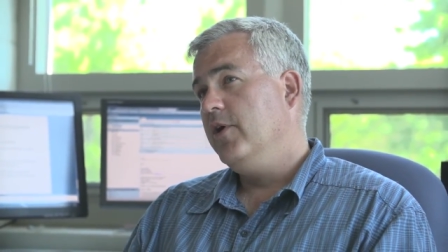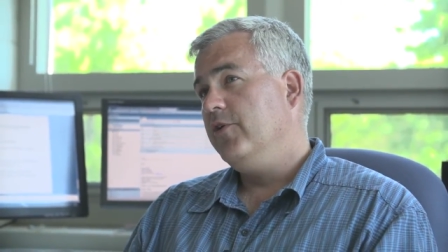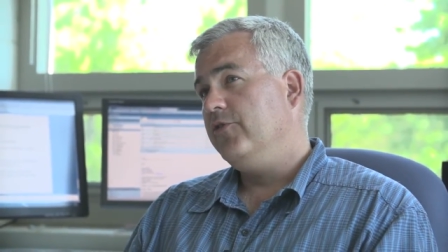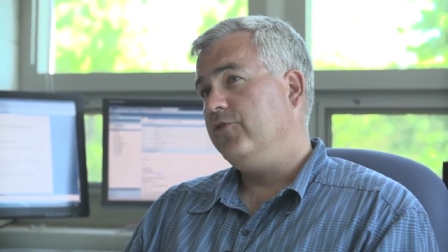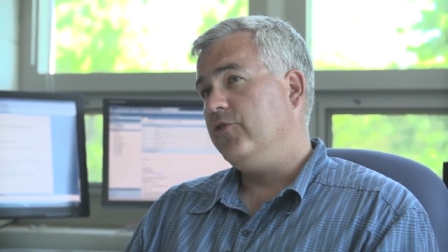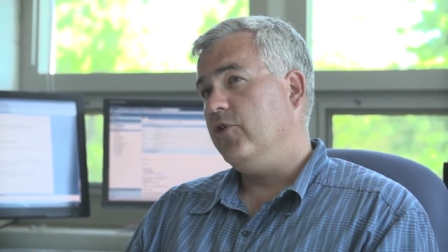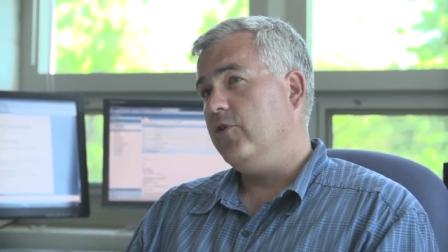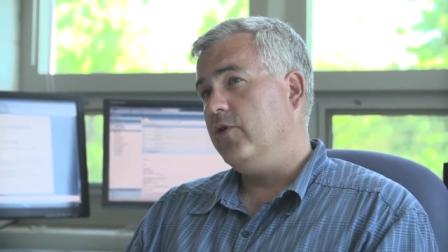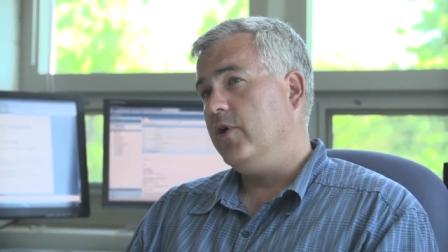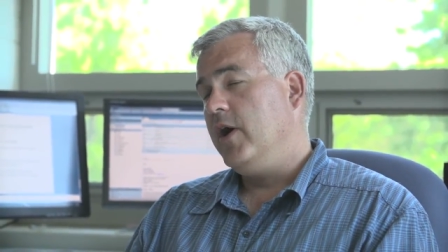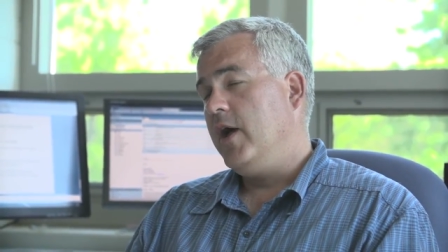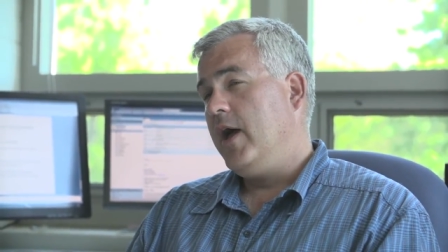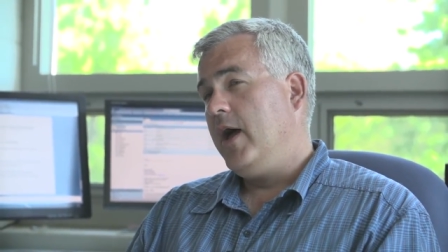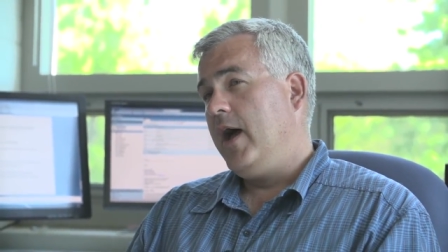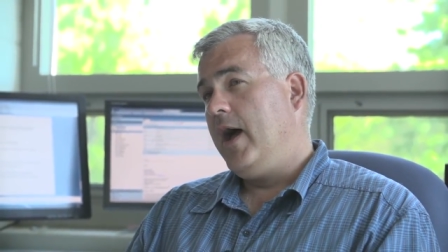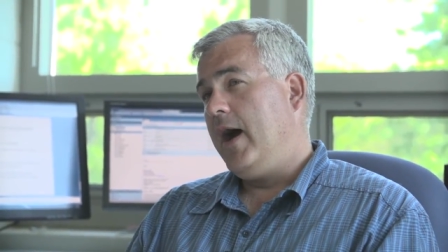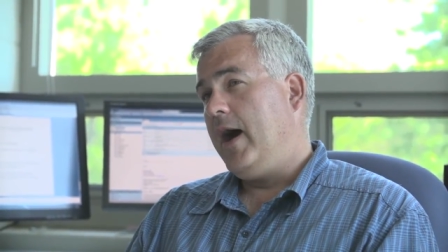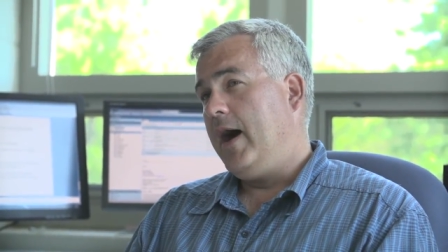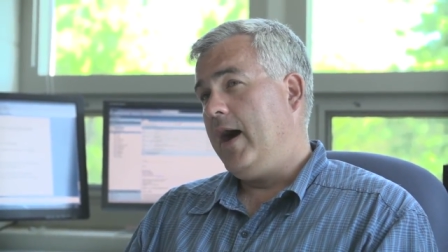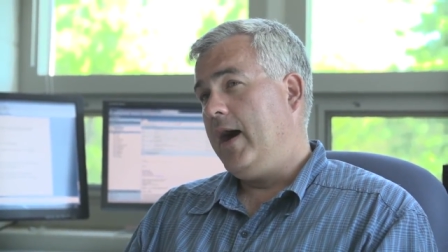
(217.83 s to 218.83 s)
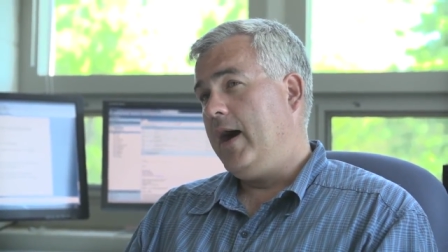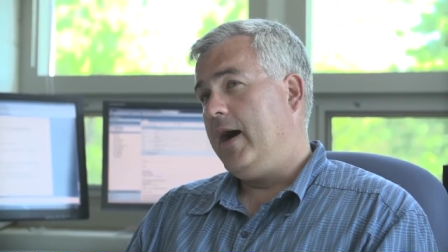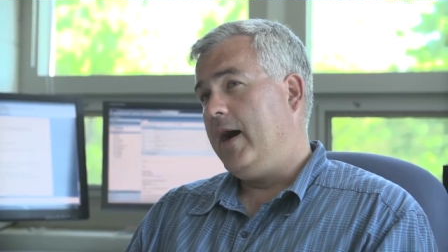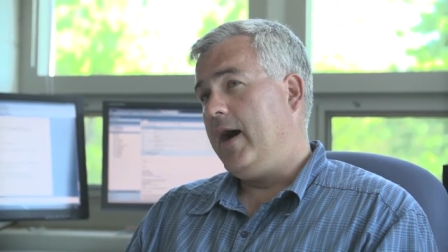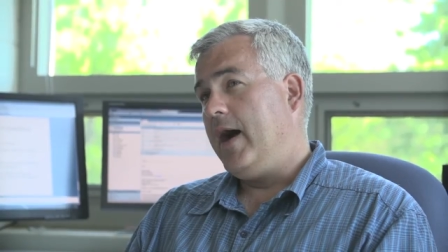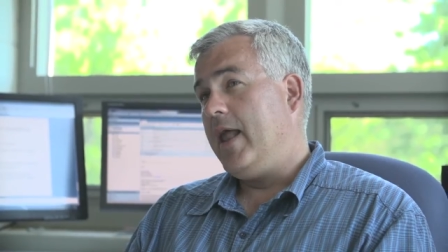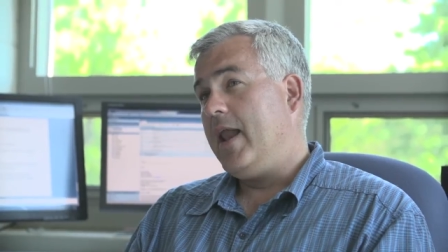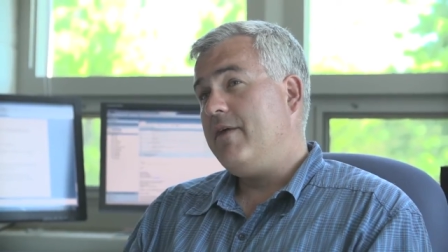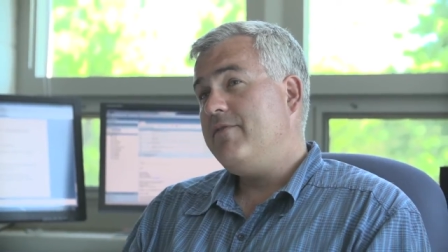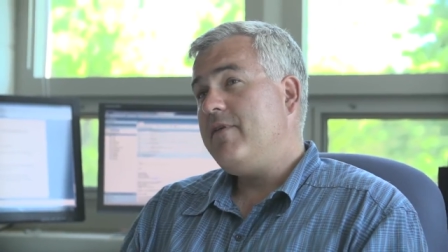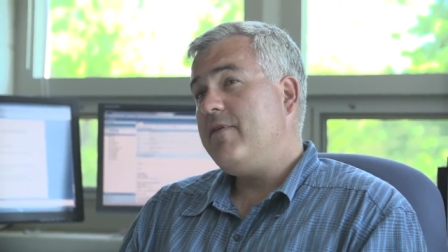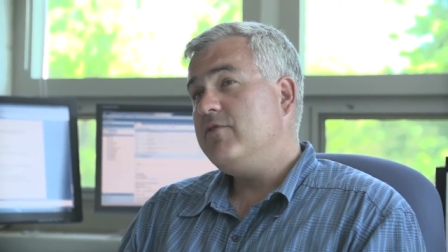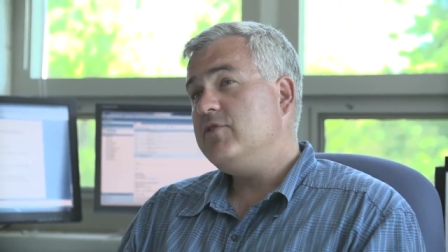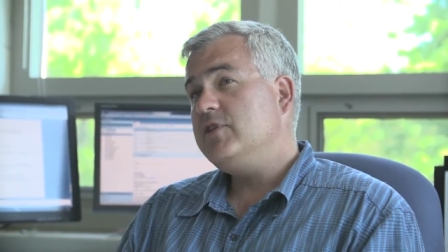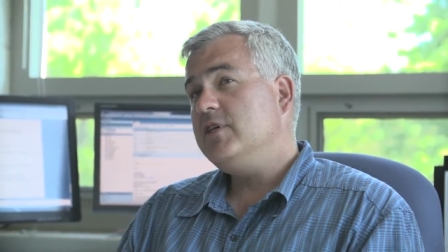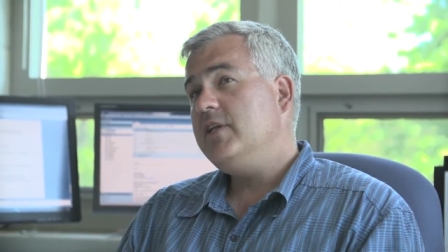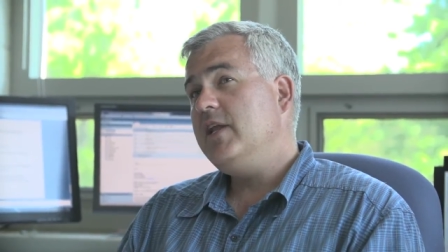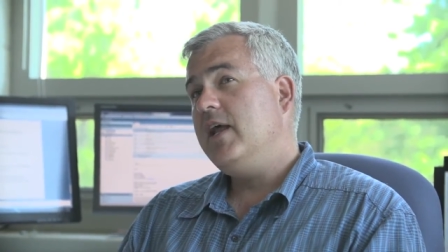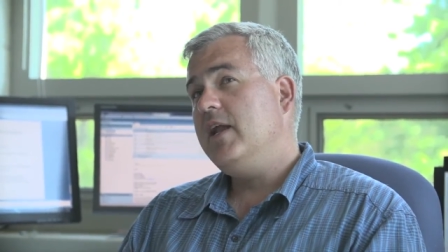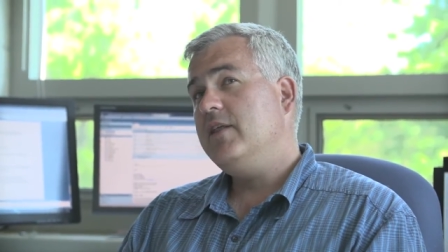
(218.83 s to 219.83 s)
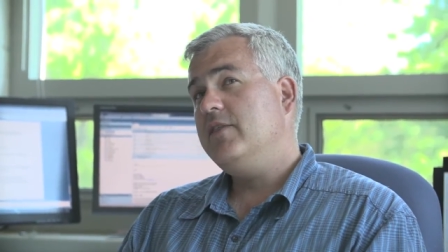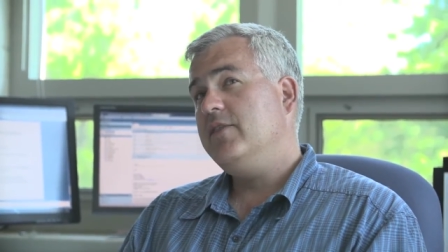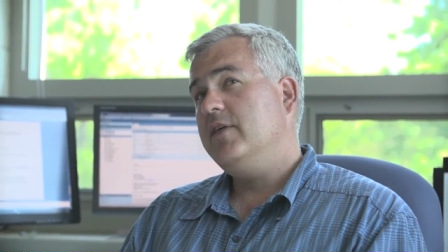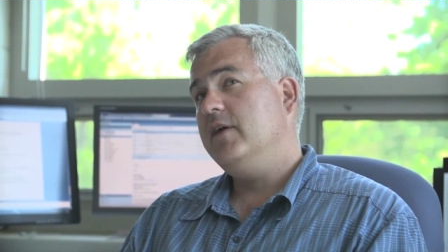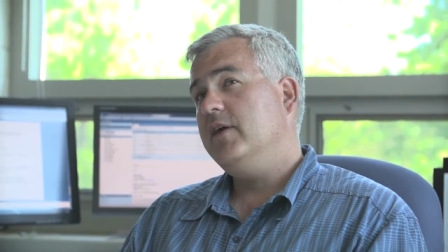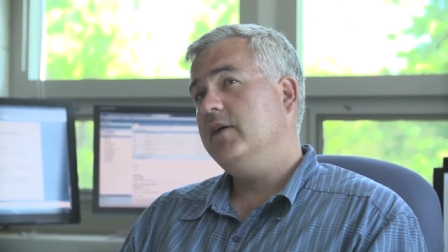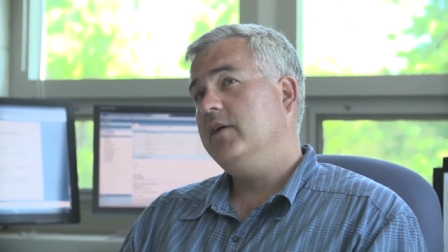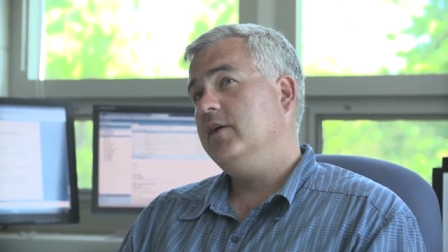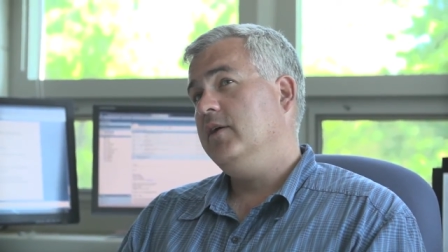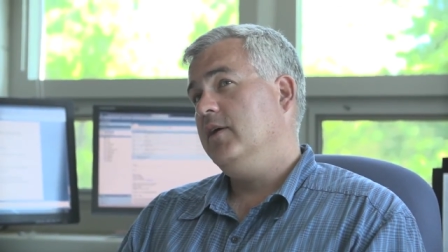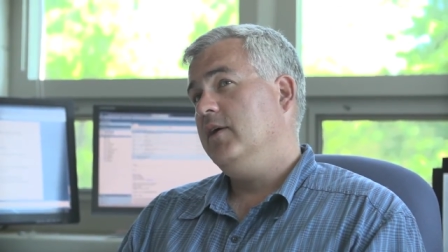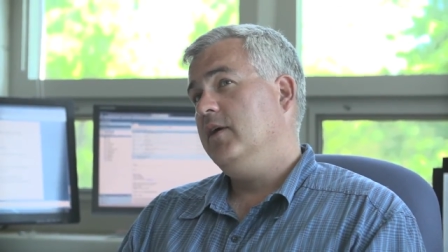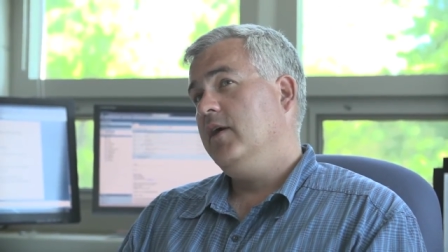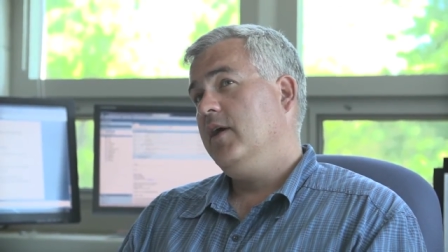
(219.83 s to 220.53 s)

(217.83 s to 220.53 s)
So, uh, and I've never seen anything,